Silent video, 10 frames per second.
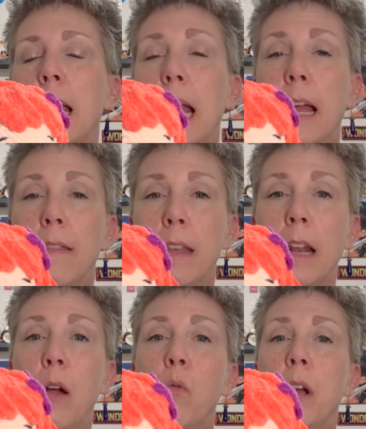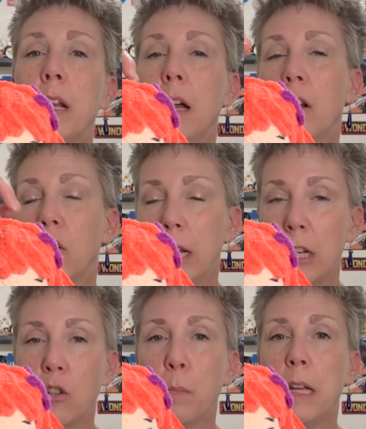and then I went under
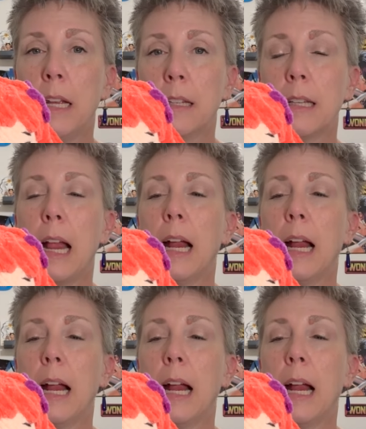each piece